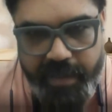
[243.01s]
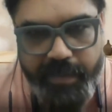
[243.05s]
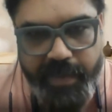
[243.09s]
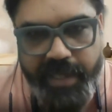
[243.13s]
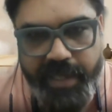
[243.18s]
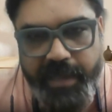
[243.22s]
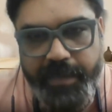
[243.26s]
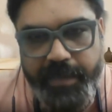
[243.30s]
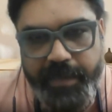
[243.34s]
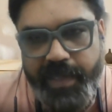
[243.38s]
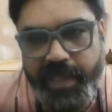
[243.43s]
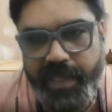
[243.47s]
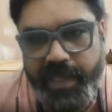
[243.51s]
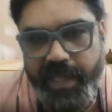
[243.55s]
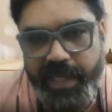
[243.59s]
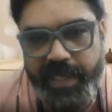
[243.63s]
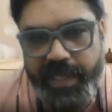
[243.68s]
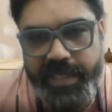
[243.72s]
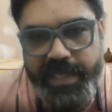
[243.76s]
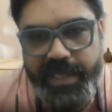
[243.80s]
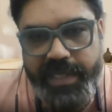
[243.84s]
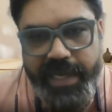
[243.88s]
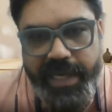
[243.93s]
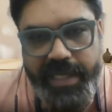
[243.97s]
Madhya
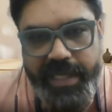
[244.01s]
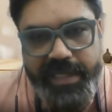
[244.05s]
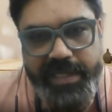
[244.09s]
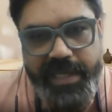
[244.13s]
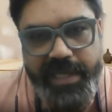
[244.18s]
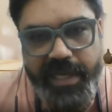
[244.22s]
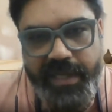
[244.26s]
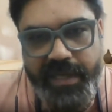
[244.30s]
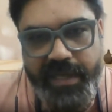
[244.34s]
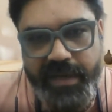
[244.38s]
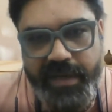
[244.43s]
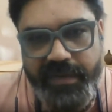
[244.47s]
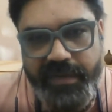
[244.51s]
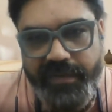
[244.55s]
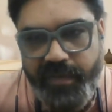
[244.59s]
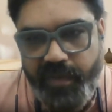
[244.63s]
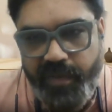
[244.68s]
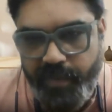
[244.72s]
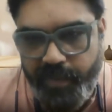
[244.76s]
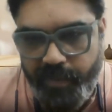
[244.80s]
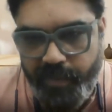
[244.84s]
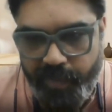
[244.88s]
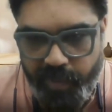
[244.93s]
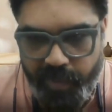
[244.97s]
Pradesh Health Sector
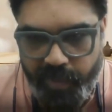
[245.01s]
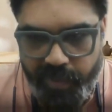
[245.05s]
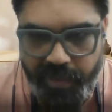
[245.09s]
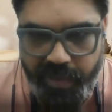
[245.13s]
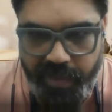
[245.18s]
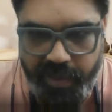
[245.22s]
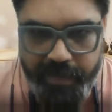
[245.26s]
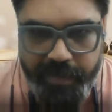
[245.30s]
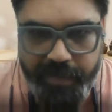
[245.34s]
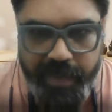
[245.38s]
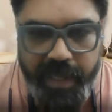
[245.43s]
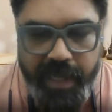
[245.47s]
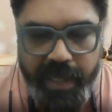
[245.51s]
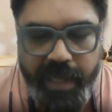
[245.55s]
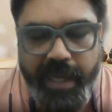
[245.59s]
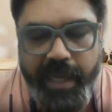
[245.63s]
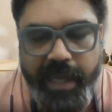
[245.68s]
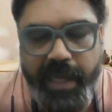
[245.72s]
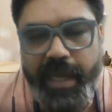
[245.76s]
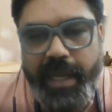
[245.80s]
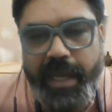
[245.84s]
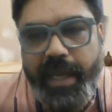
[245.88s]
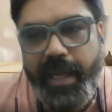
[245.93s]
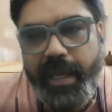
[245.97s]
Reform Program,
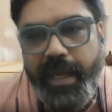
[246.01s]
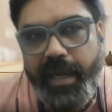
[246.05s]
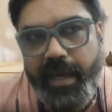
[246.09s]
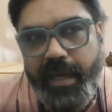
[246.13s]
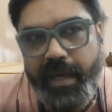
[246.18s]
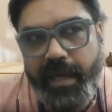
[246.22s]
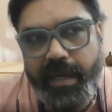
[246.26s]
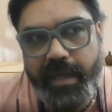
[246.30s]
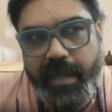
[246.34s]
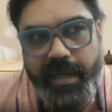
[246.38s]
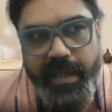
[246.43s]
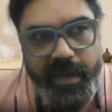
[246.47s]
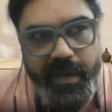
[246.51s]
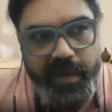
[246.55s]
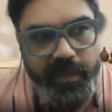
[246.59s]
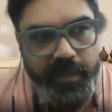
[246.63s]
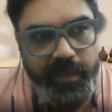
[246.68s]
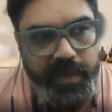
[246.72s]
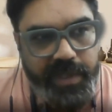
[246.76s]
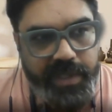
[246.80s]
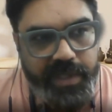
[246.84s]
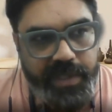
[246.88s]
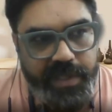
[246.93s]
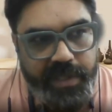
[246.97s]
and in
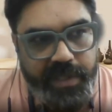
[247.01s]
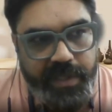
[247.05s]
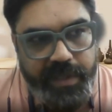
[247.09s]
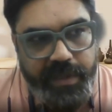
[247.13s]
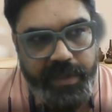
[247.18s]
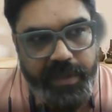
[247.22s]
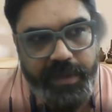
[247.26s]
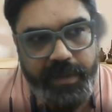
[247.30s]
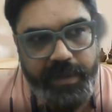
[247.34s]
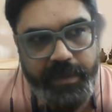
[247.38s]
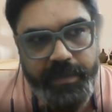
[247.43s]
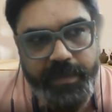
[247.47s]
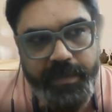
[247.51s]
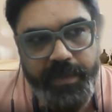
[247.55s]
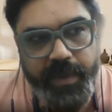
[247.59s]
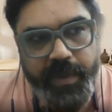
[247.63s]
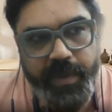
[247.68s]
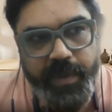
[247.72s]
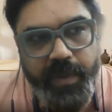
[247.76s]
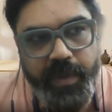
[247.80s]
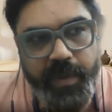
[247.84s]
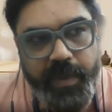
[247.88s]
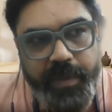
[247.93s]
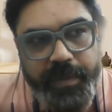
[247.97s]
which,
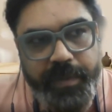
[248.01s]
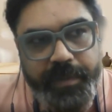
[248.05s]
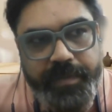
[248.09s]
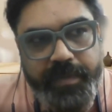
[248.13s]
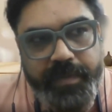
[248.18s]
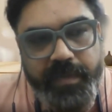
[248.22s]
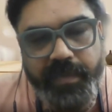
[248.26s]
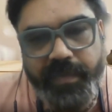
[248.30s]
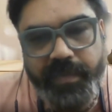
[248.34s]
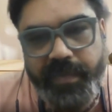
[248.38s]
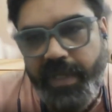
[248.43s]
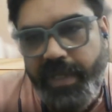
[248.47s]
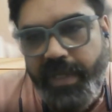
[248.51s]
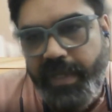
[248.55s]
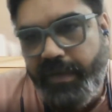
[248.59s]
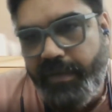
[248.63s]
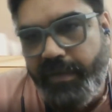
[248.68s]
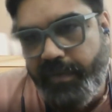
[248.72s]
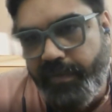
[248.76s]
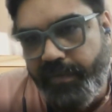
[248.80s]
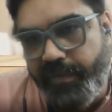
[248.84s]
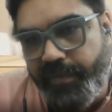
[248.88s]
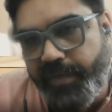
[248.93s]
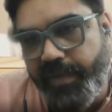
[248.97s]
we
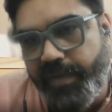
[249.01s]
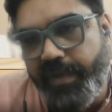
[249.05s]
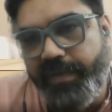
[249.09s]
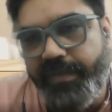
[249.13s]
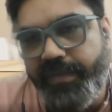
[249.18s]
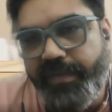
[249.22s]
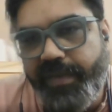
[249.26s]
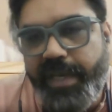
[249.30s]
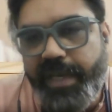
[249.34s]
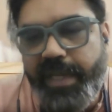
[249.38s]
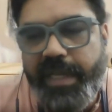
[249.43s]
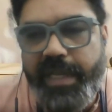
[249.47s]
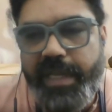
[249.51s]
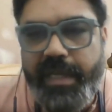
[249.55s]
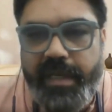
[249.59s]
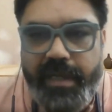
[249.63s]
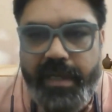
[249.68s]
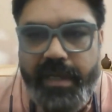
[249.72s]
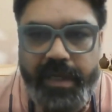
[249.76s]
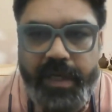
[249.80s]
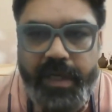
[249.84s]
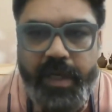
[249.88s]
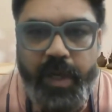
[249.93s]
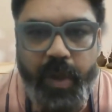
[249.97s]
worked very
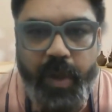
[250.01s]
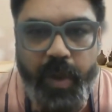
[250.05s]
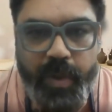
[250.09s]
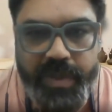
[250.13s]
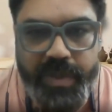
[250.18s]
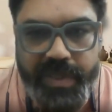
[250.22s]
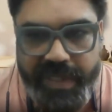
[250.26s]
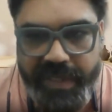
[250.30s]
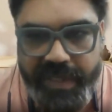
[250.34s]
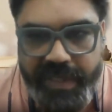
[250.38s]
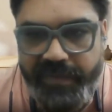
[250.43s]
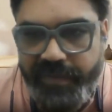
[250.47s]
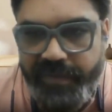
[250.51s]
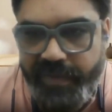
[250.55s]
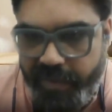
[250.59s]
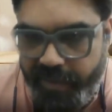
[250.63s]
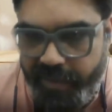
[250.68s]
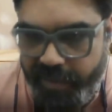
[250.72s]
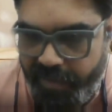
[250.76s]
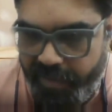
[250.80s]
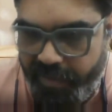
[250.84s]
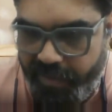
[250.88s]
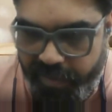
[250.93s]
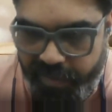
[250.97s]
closely with
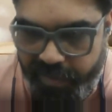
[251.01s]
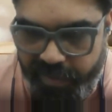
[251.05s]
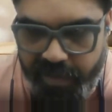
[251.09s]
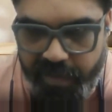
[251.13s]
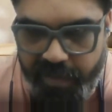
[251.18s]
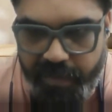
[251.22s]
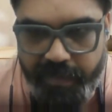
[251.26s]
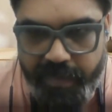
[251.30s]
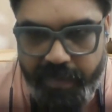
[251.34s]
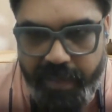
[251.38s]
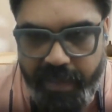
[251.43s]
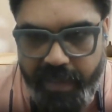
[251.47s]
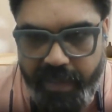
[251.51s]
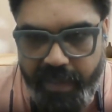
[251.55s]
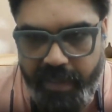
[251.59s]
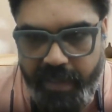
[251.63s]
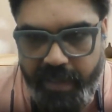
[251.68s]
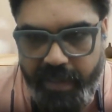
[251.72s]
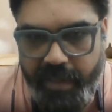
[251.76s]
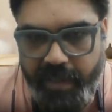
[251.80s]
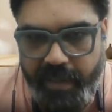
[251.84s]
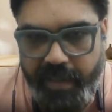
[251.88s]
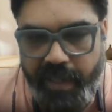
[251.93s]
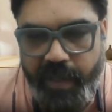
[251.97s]
the system.
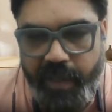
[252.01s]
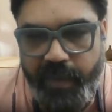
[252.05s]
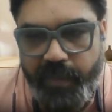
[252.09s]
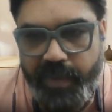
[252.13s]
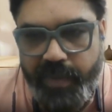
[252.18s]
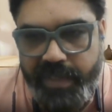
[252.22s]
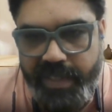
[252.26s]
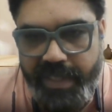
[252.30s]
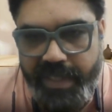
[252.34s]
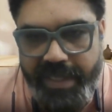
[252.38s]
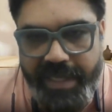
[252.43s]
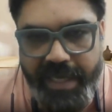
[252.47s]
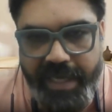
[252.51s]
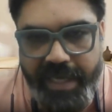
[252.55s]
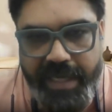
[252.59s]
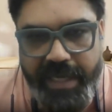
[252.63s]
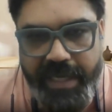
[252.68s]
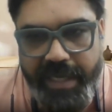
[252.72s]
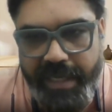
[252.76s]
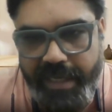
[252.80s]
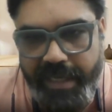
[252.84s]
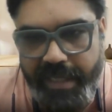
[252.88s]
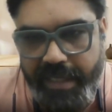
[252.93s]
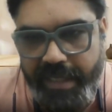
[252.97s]
It was a
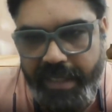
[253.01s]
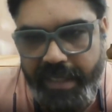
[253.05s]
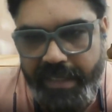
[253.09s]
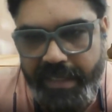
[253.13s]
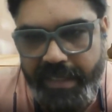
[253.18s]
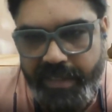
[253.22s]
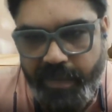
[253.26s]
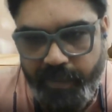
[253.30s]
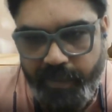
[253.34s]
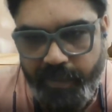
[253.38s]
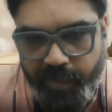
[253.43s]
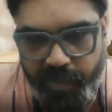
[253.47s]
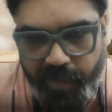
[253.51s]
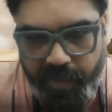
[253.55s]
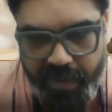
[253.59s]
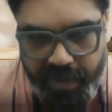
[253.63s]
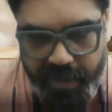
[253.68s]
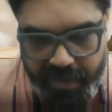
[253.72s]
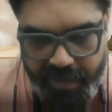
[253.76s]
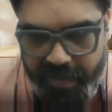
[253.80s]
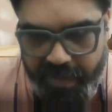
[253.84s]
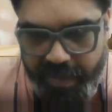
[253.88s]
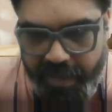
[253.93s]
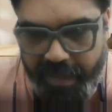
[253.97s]
technical support
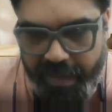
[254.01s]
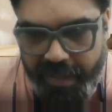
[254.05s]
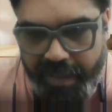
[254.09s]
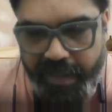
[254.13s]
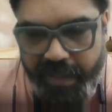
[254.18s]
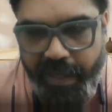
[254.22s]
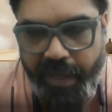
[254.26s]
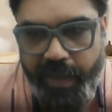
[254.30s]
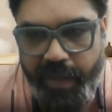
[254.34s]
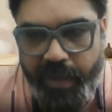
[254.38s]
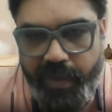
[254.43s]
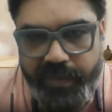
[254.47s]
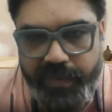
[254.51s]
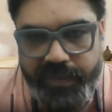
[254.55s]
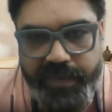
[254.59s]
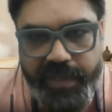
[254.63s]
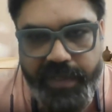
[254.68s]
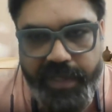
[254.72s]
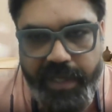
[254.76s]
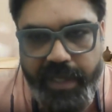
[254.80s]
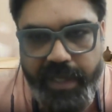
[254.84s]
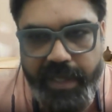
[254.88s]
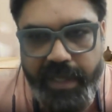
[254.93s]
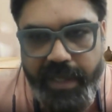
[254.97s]
kind of
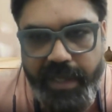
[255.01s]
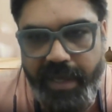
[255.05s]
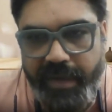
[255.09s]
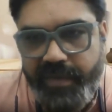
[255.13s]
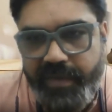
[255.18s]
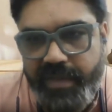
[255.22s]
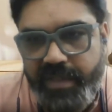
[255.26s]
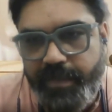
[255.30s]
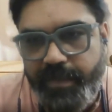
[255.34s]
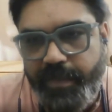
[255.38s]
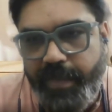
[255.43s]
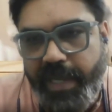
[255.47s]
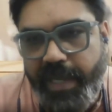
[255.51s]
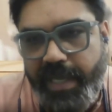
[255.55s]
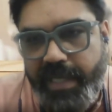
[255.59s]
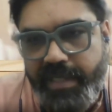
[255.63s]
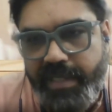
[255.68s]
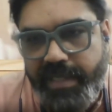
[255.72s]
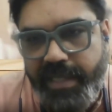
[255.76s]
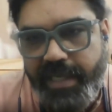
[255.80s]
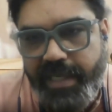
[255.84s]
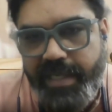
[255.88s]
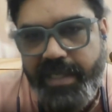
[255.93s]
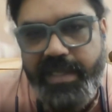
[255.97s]
thing, and I was based
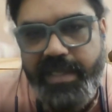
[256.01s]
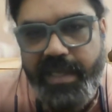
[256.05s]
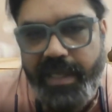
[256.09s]
at